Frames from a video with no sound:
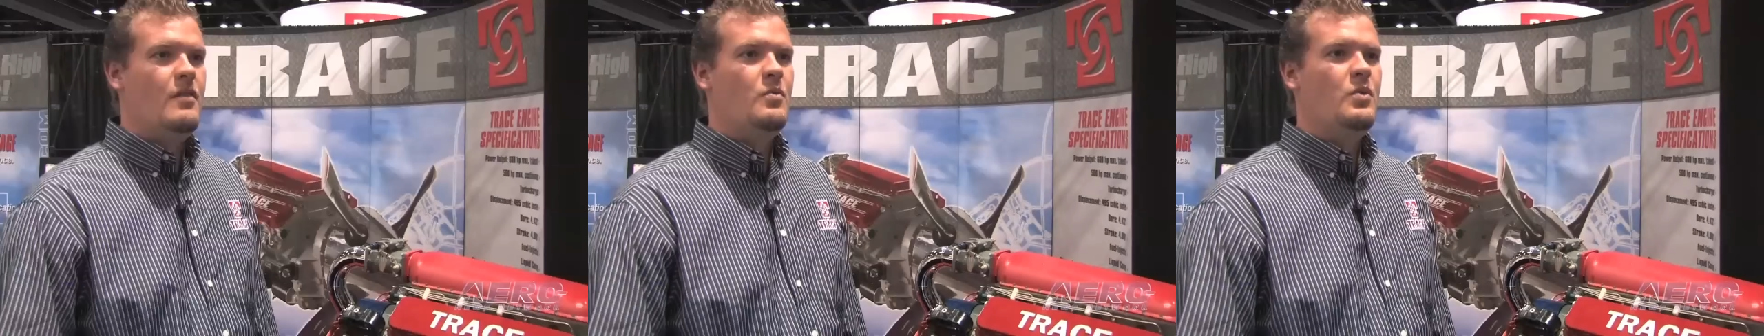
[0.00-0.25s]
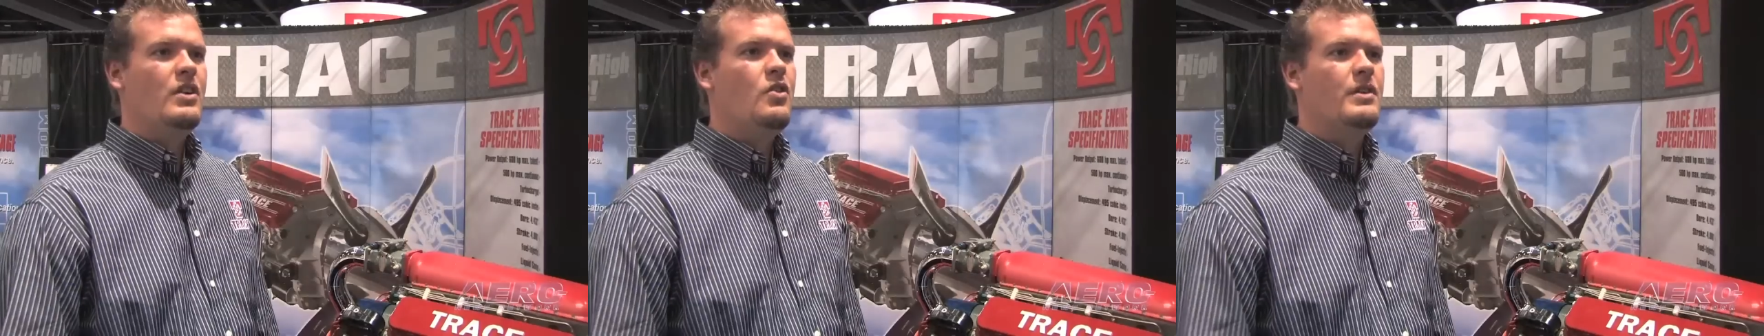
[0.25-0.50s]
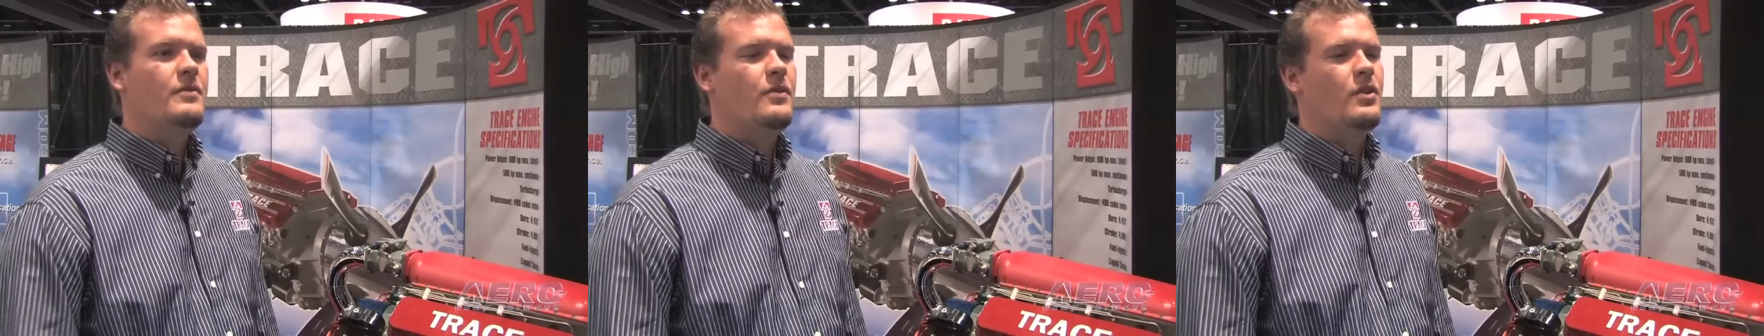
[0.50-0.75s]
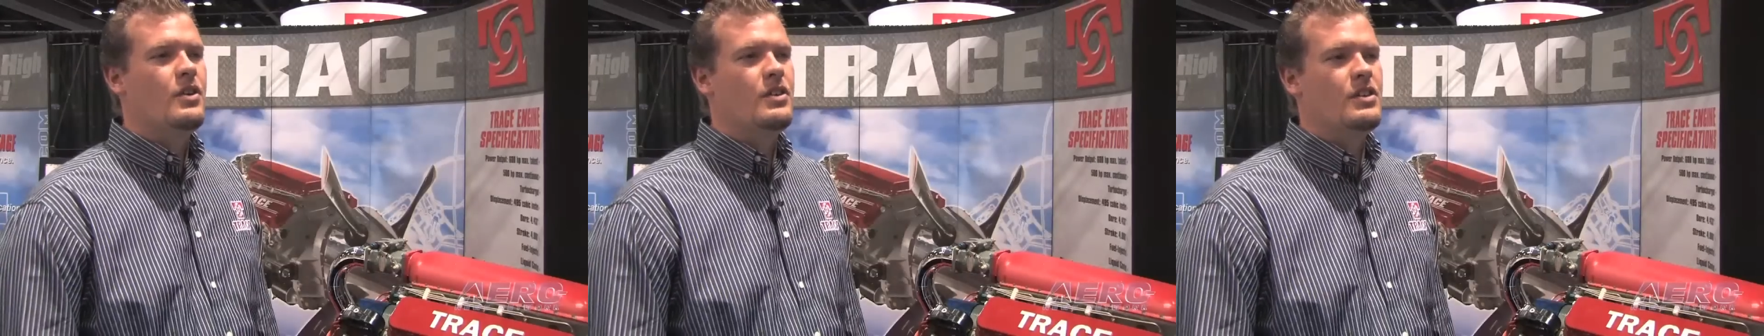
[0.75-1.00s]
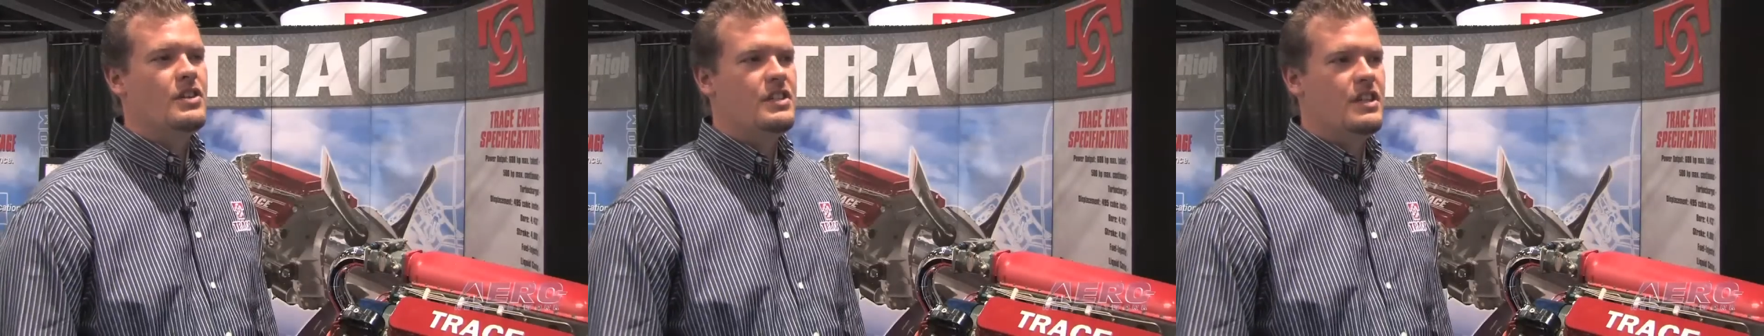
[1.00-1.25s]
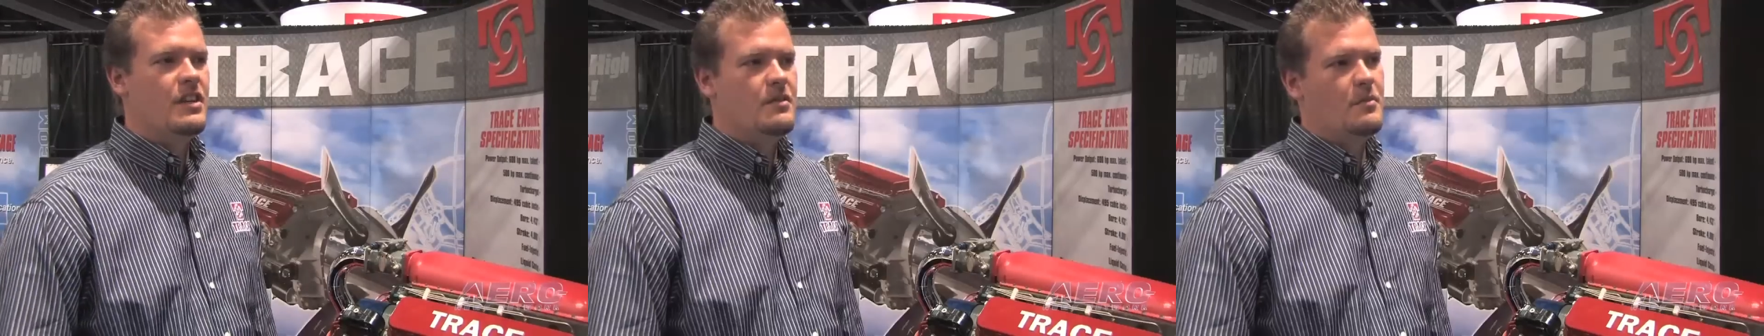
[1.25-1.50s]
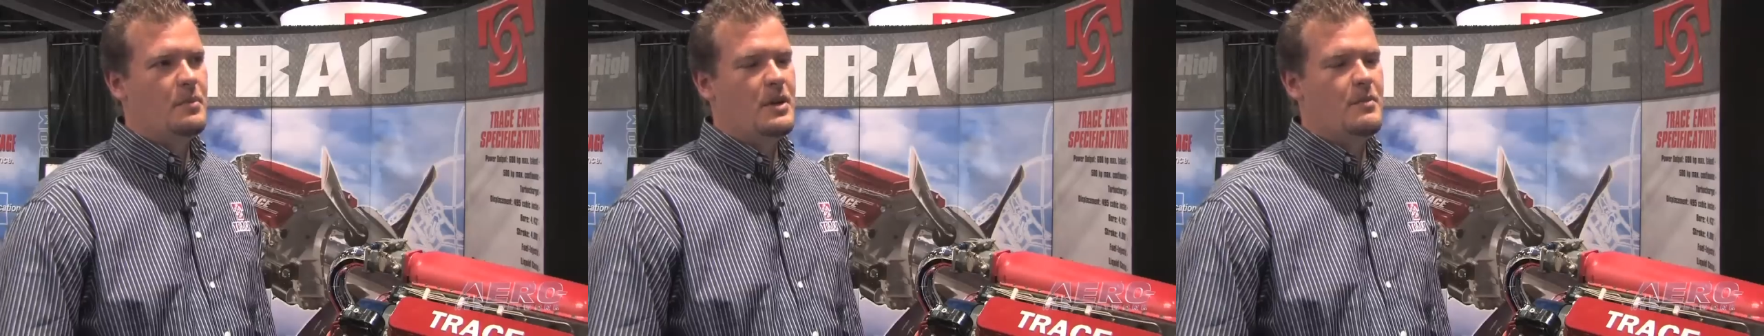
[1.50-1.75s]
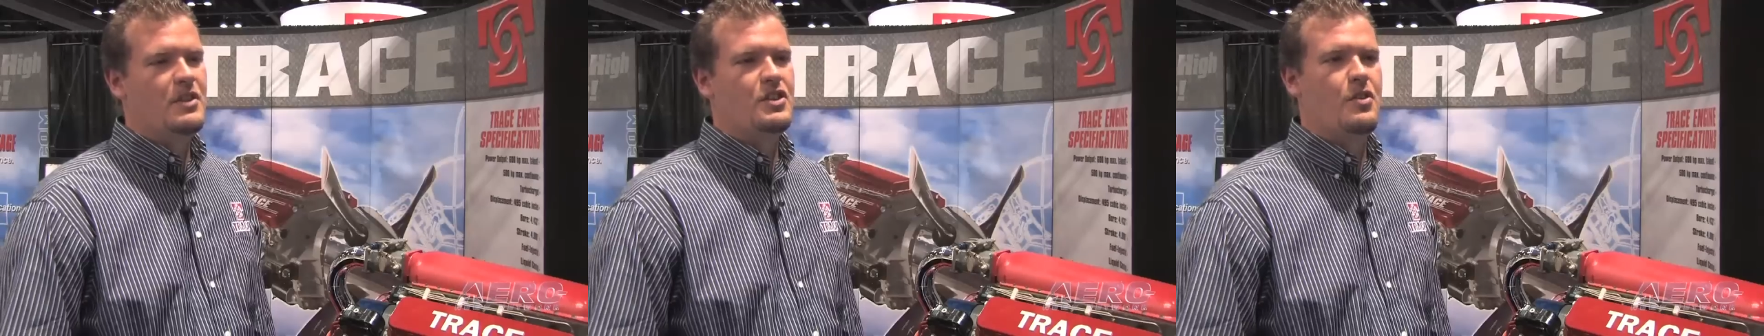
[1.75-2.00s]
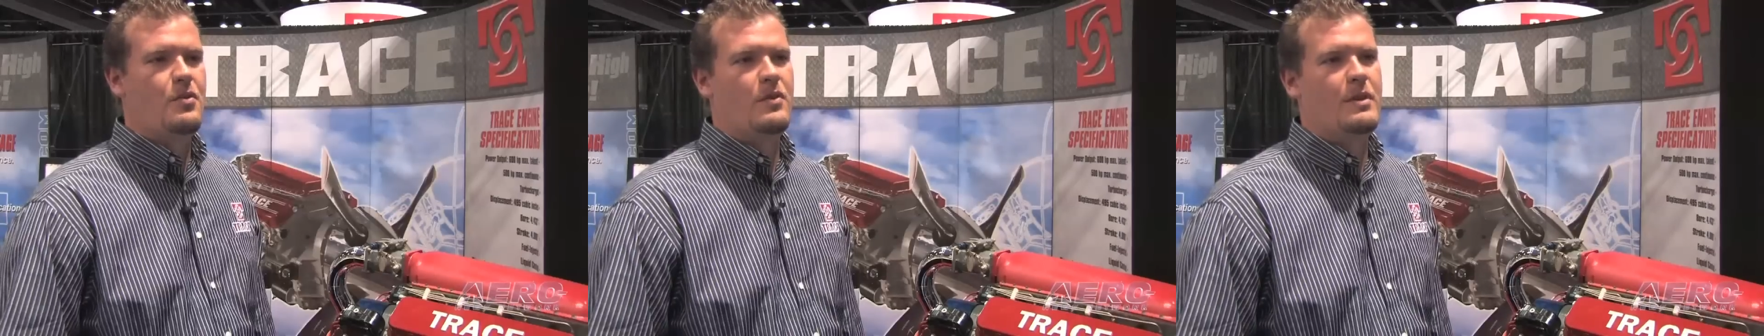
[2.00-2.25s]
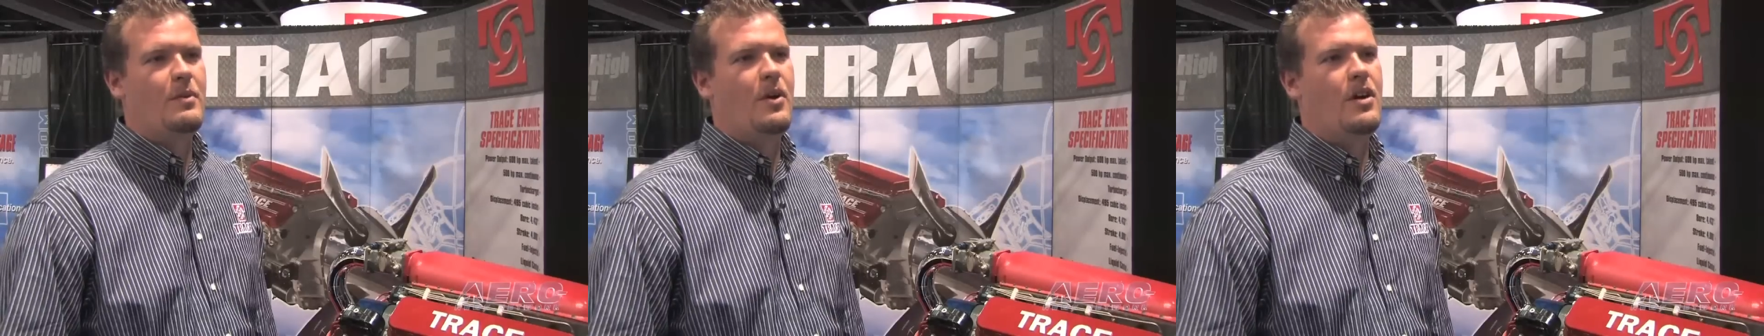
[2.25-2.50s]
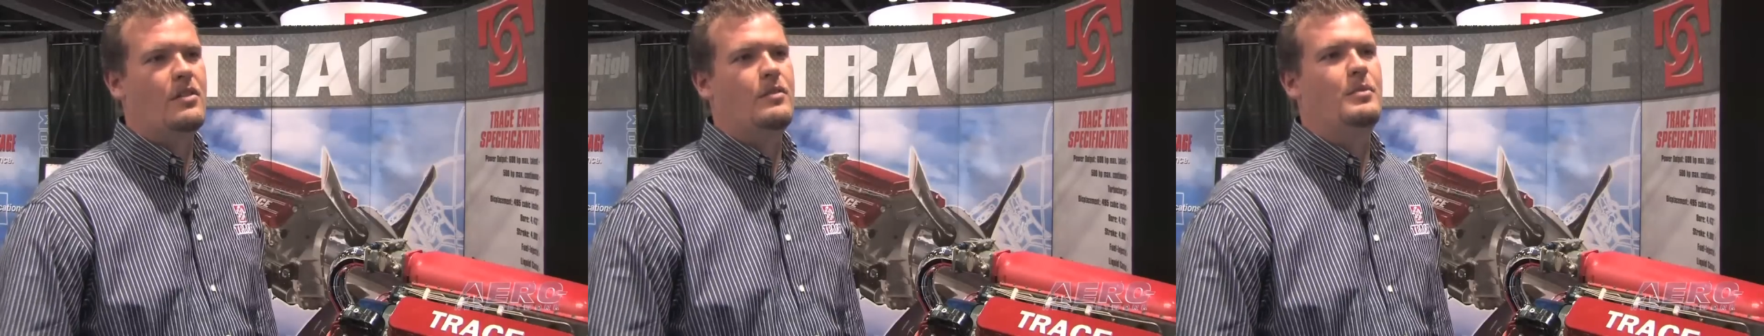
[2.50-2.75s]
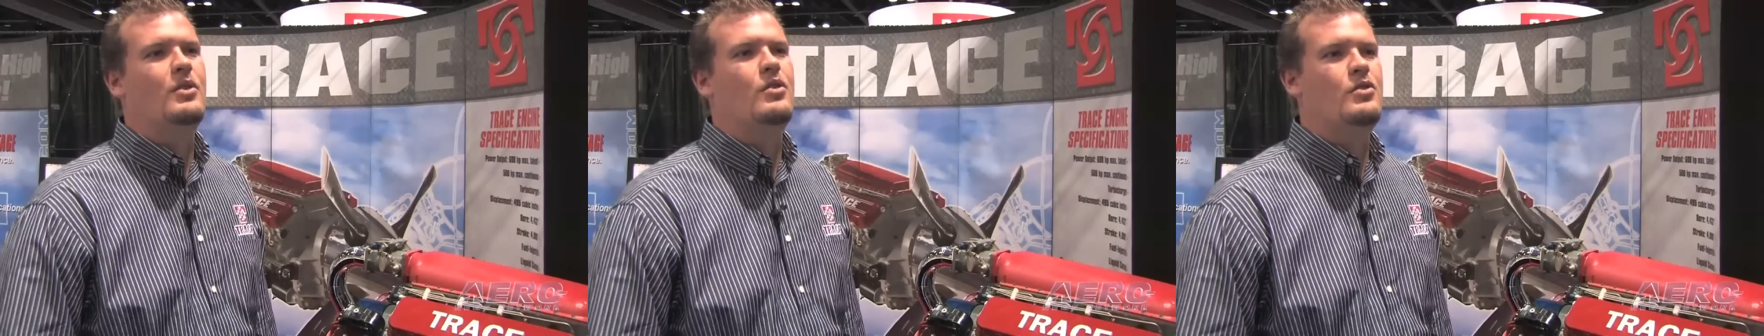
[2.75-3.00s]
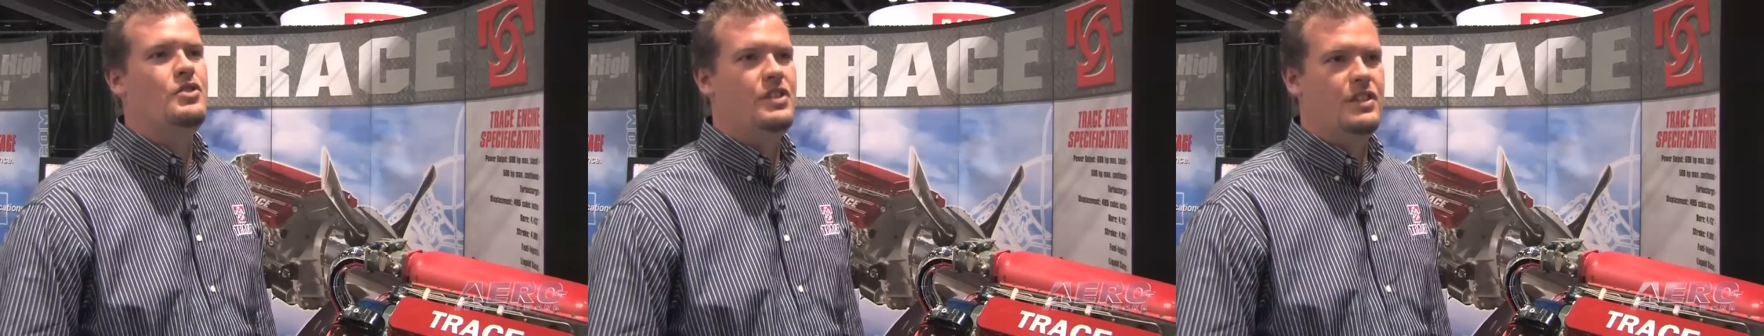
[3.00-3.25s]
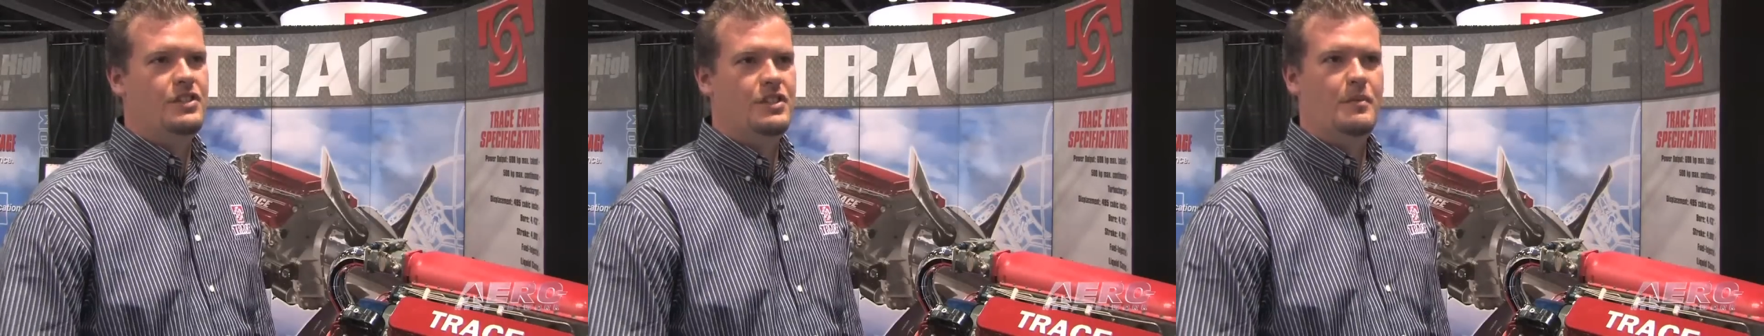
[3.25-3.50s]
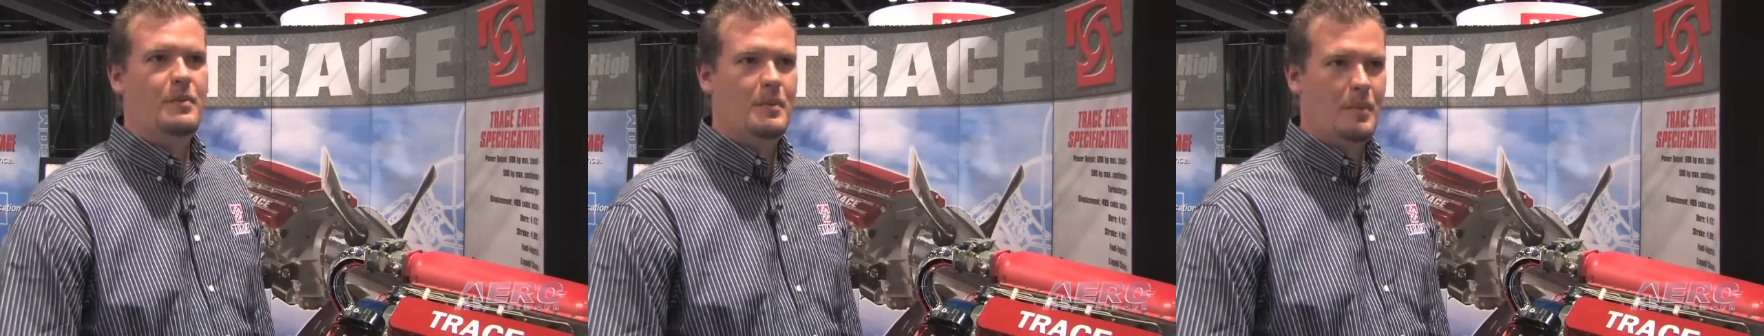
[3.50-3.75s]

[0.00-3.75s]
We're going for pretty much a three-pronged approach. There's the